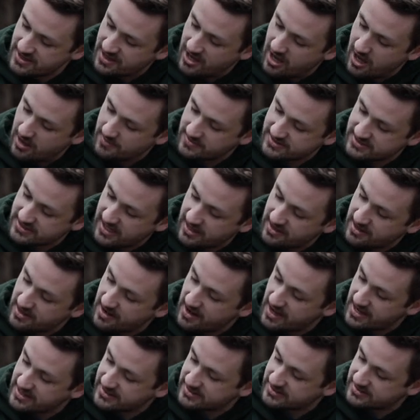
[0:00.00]
Um, it's kind of
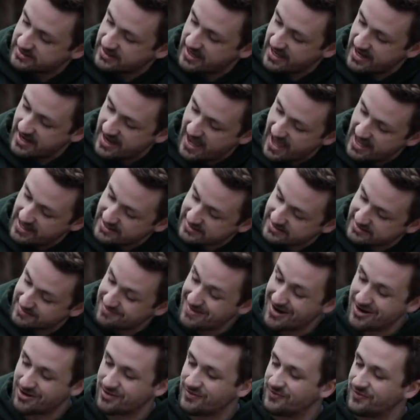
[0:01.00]
nice and it has
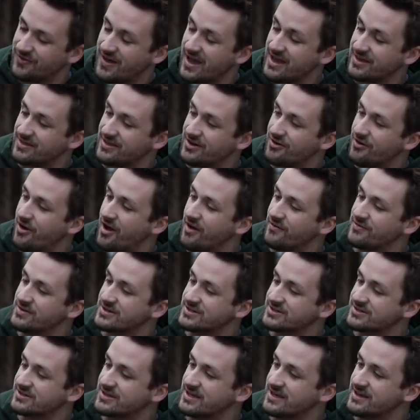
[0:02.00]
American flag there.
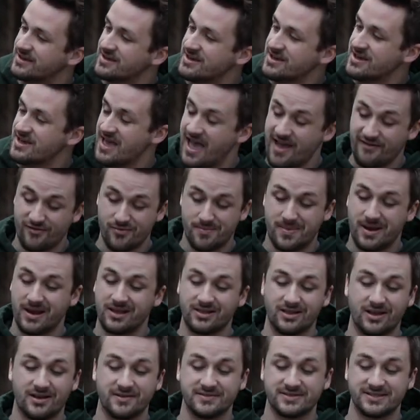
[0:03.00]
Obviously, everybody
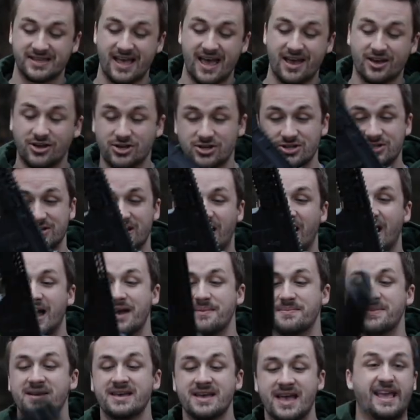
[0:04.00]
loves that good
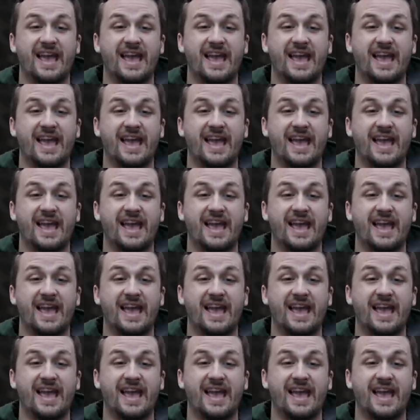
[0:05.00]
time.